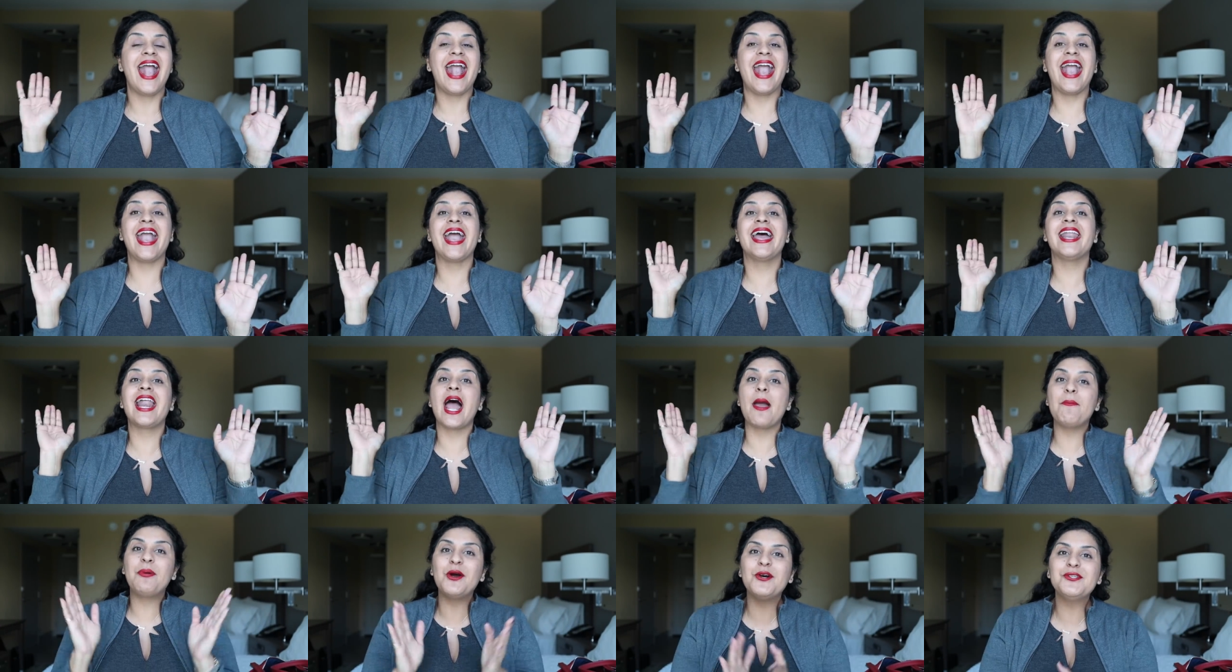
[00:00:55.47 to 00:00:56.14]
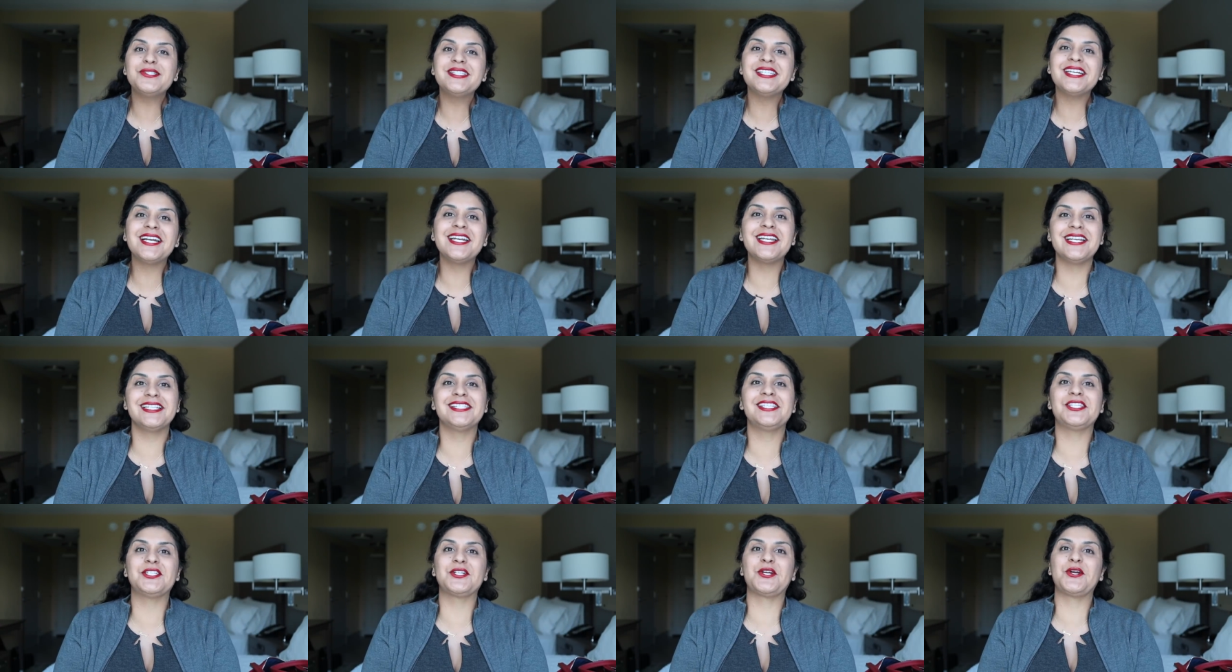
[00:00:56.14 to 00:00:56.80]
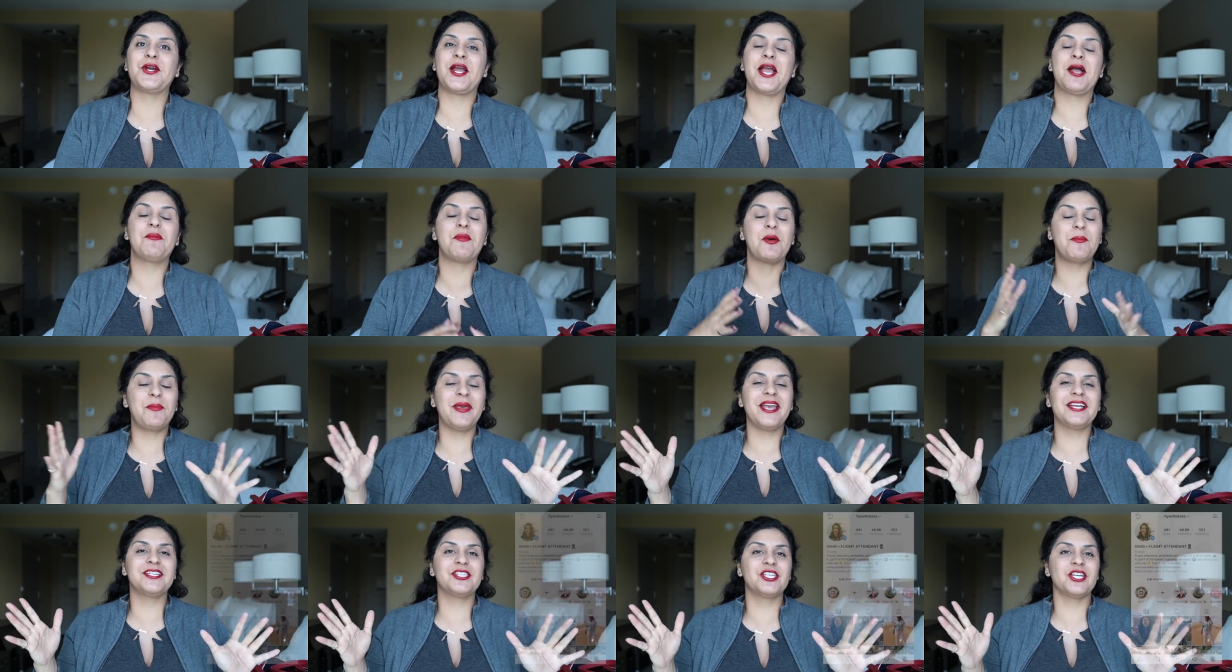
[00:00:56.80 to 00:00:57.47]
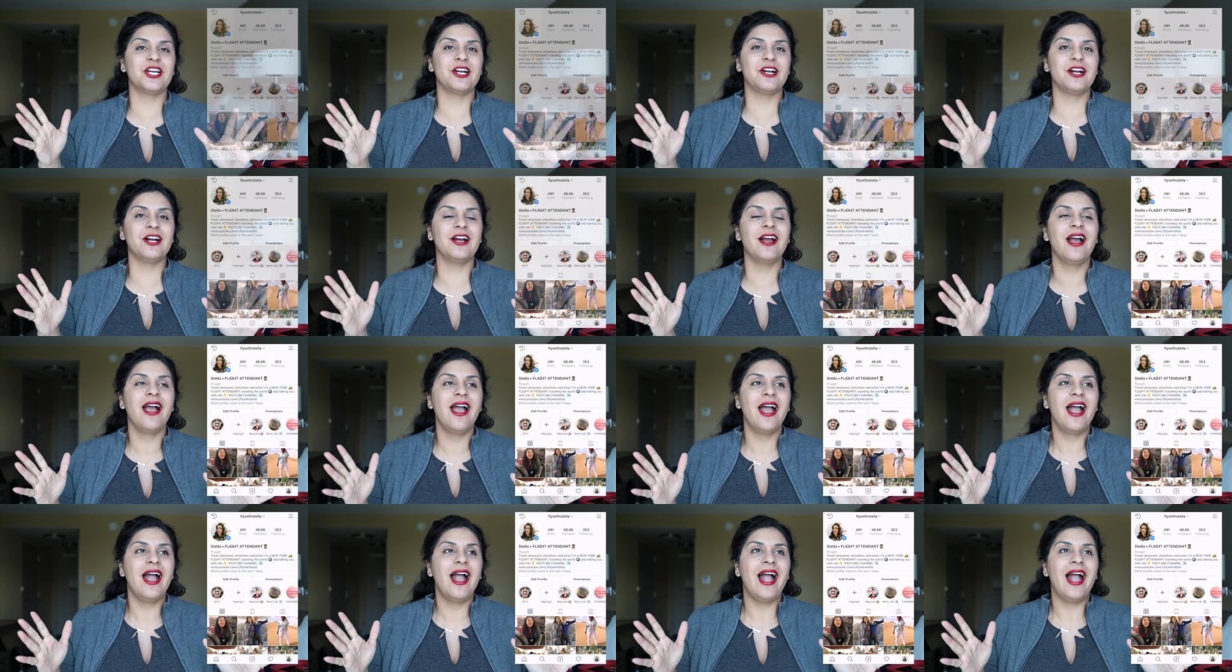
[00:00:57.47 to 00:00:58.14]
And I posted on Instagram a picture